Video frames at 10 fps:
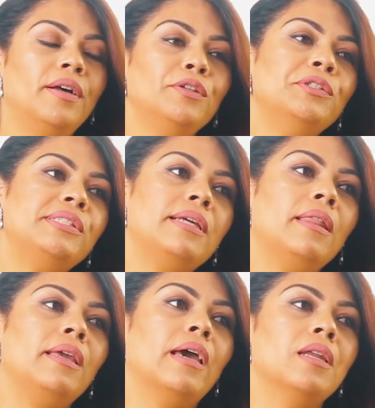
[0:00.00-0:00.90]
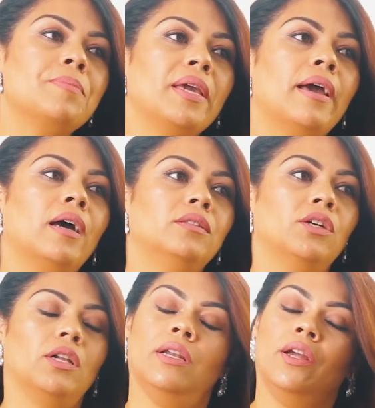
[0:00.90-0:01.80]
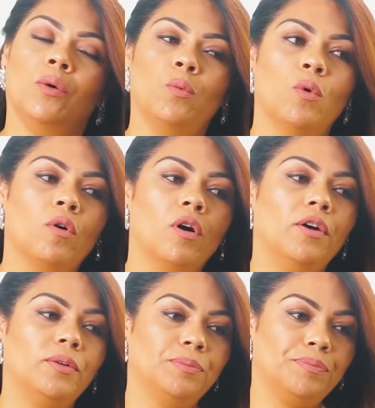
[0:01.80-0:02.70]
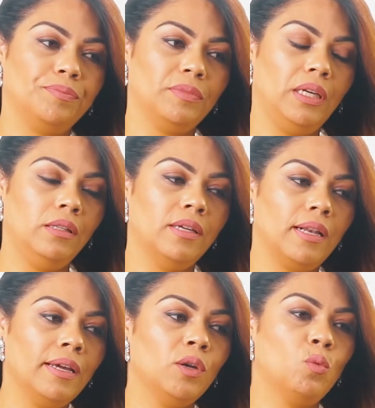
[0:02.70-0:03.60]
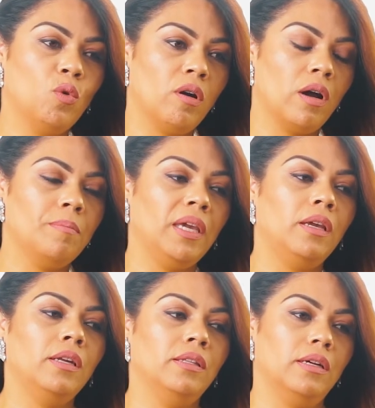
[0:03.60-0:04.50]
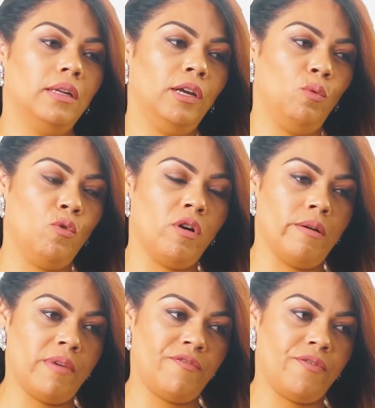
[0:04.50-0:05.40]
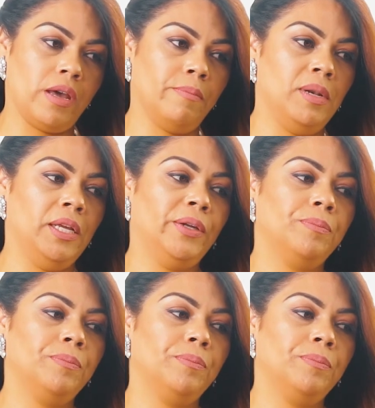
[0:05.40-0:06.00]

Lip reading: You see, the enemy had declared war. He declared war on me. He declared war on my family.